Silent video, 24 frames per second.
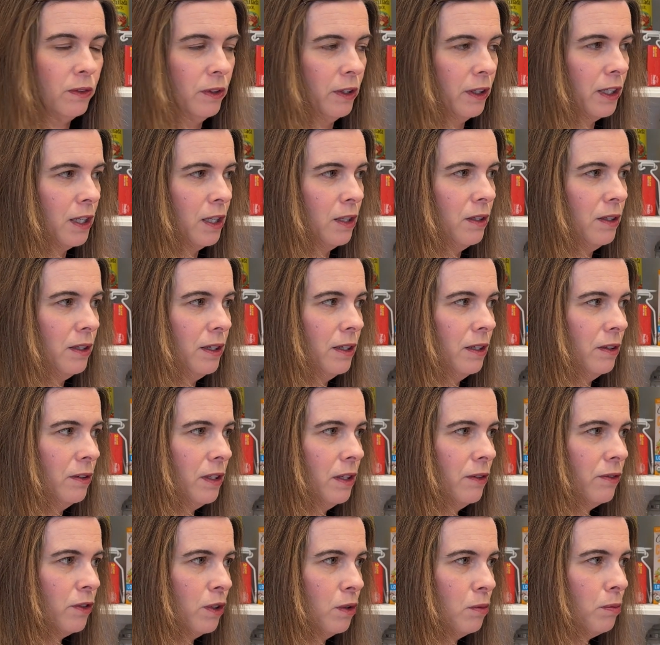Look at, you know,
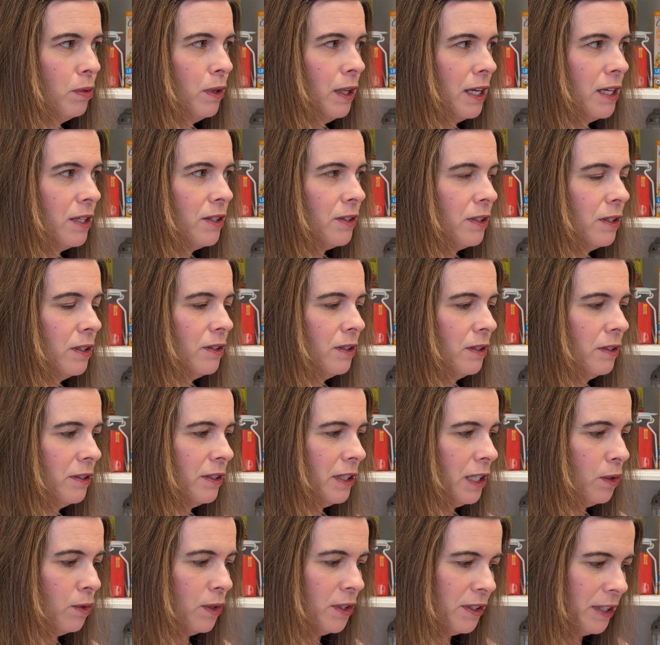different places and
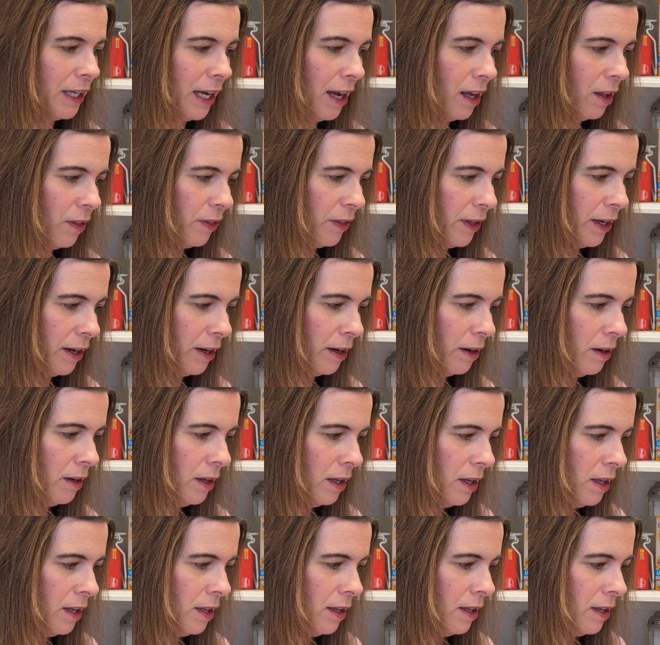see what's out there.
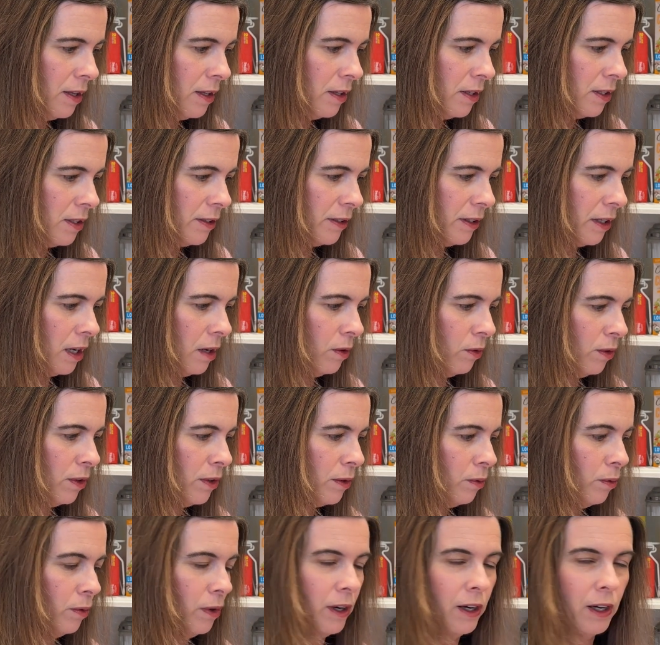Start
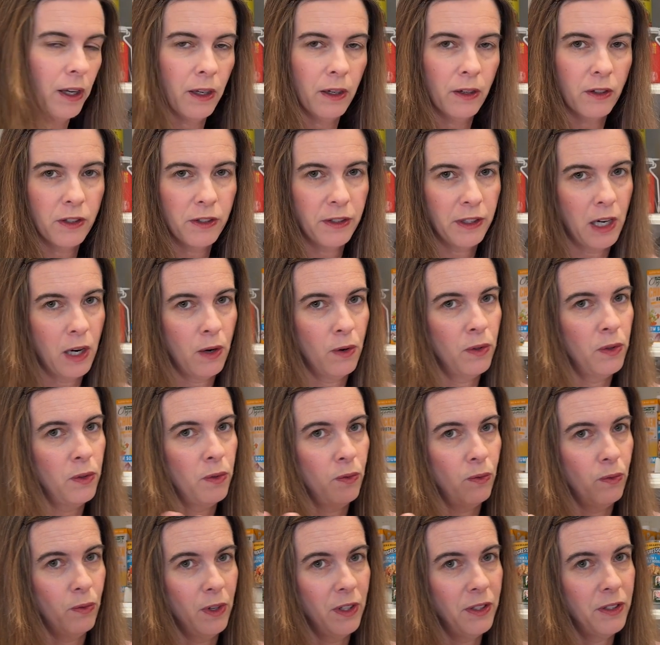with one, or start with
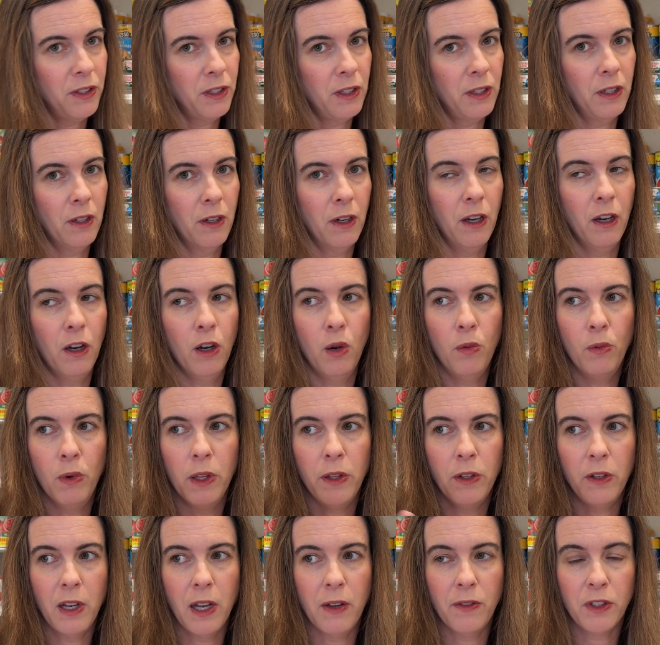what's in your home,
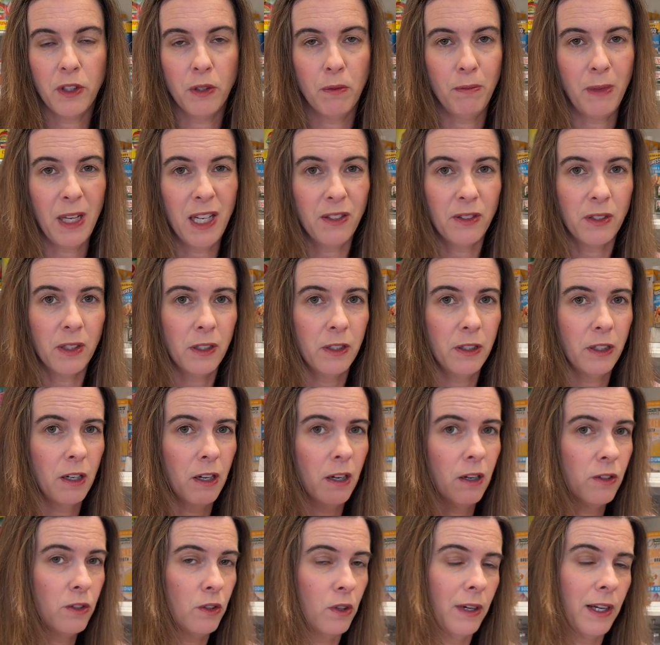whether you have some mason
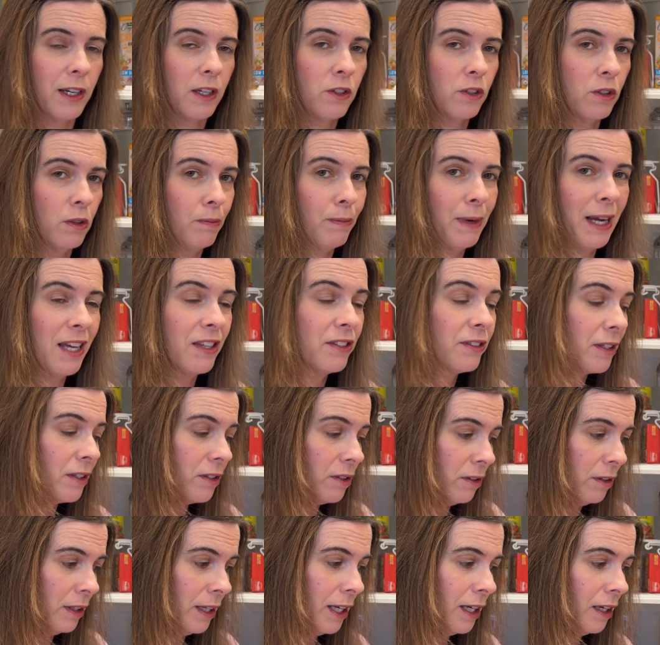jars or extra
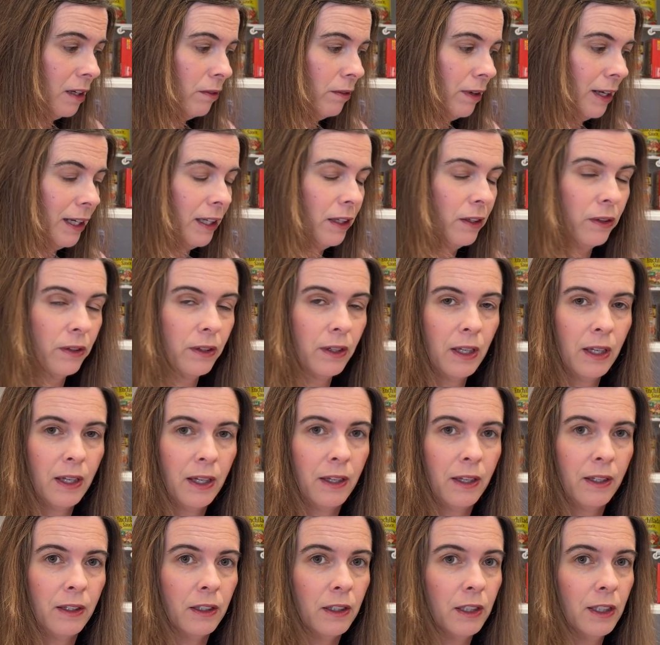baskets laying around.
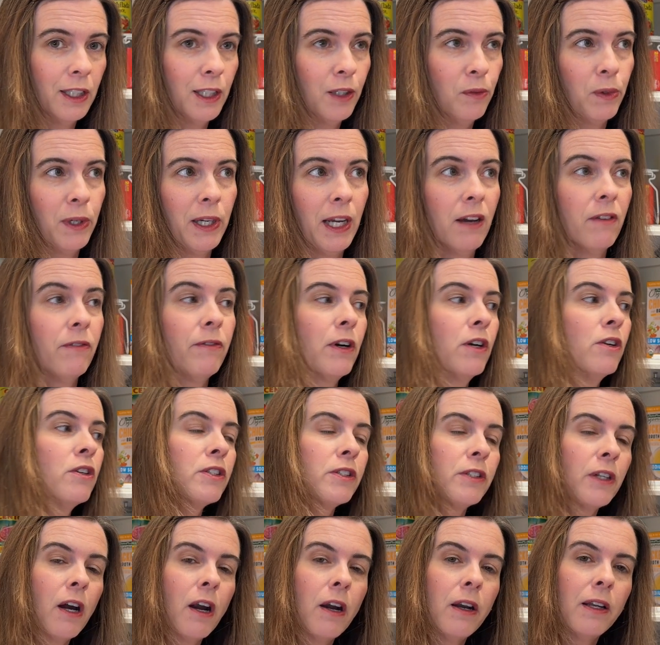When I first
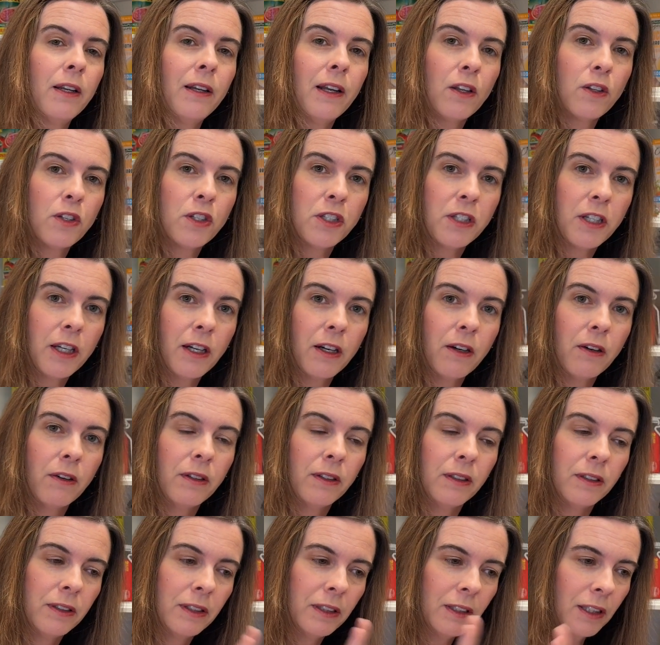started, I'll share
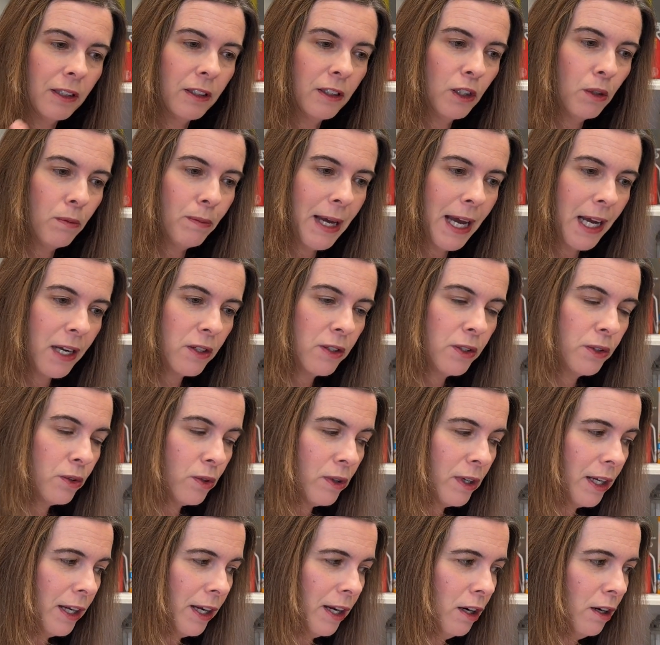a little
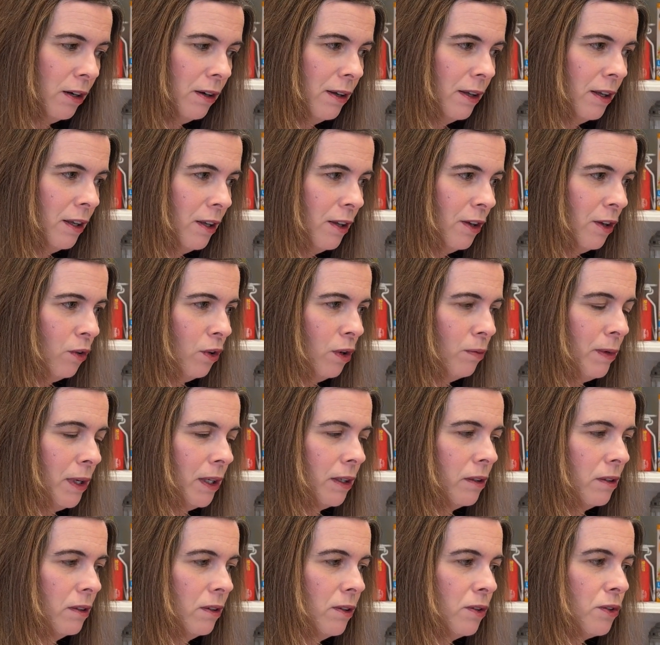backstory here. When
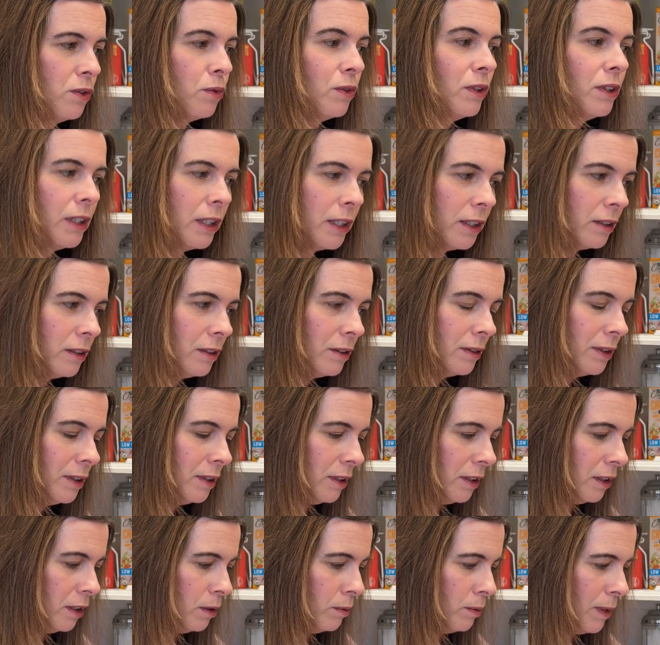my girls were little,
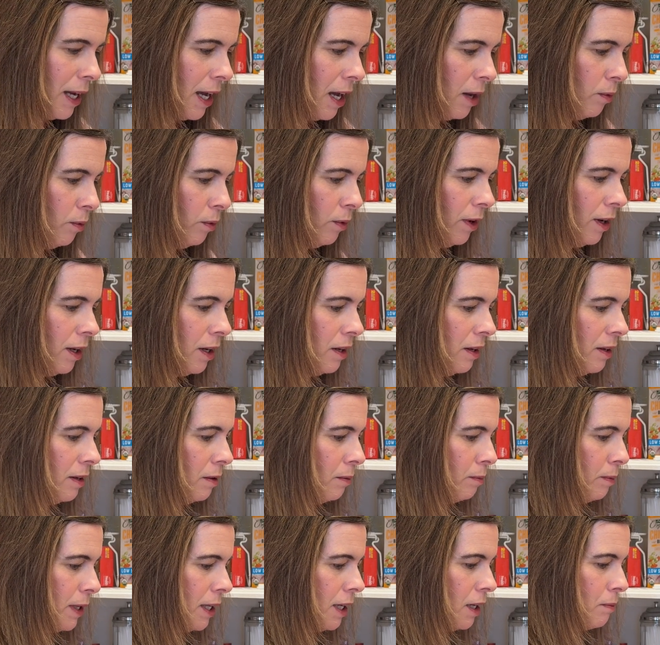I had one
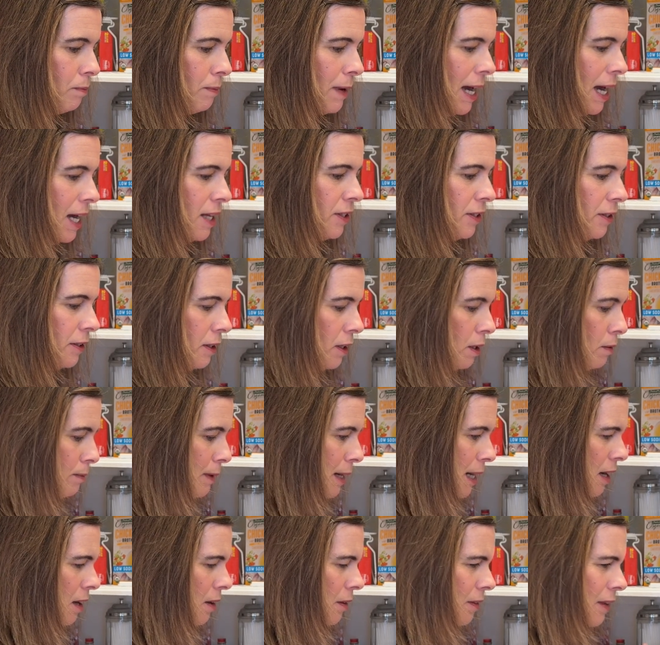big basket
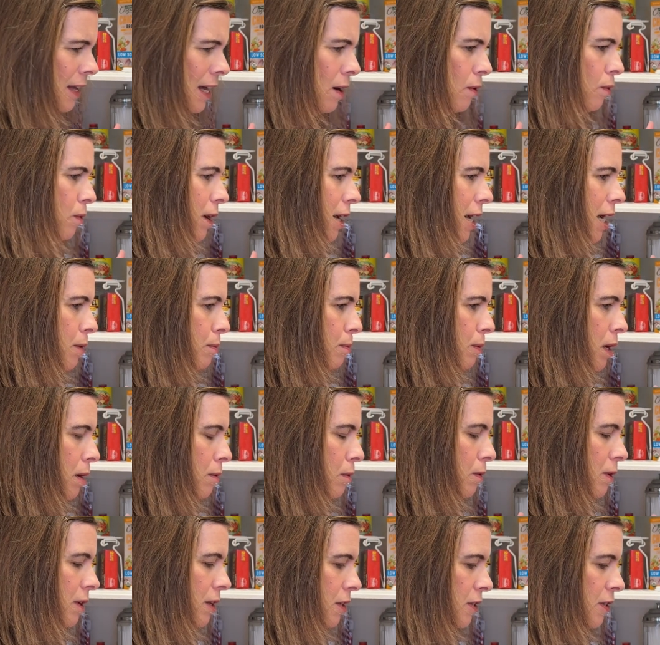about that wide,
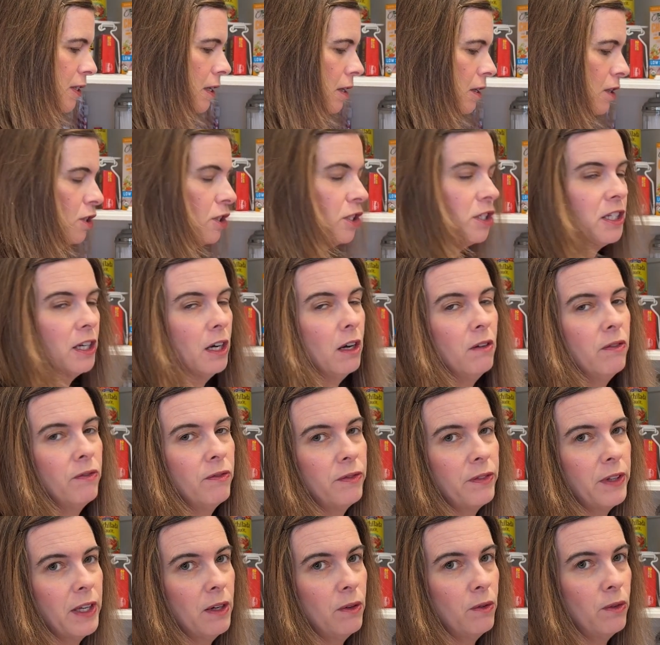probably, that sat on a
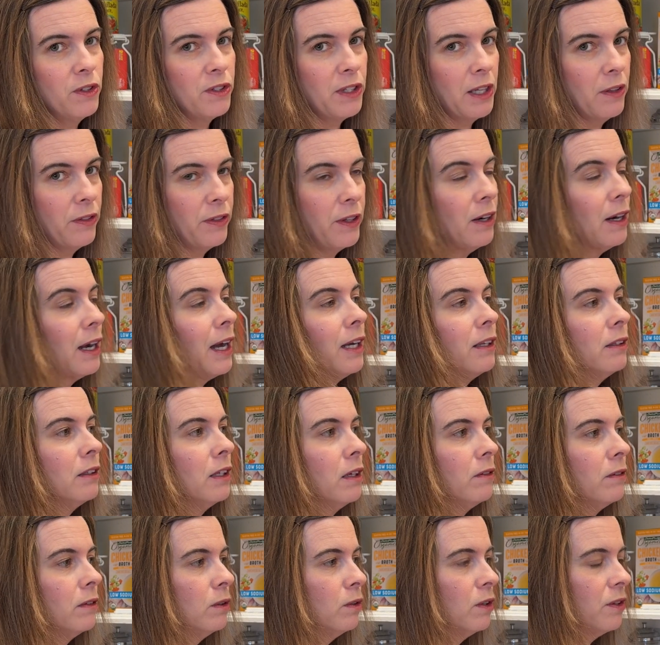shelf that was at their eye
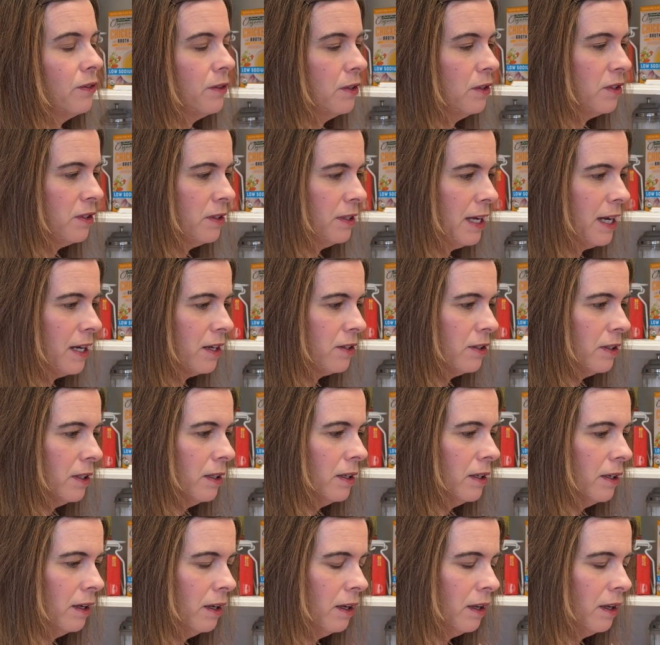level with their snacks in it.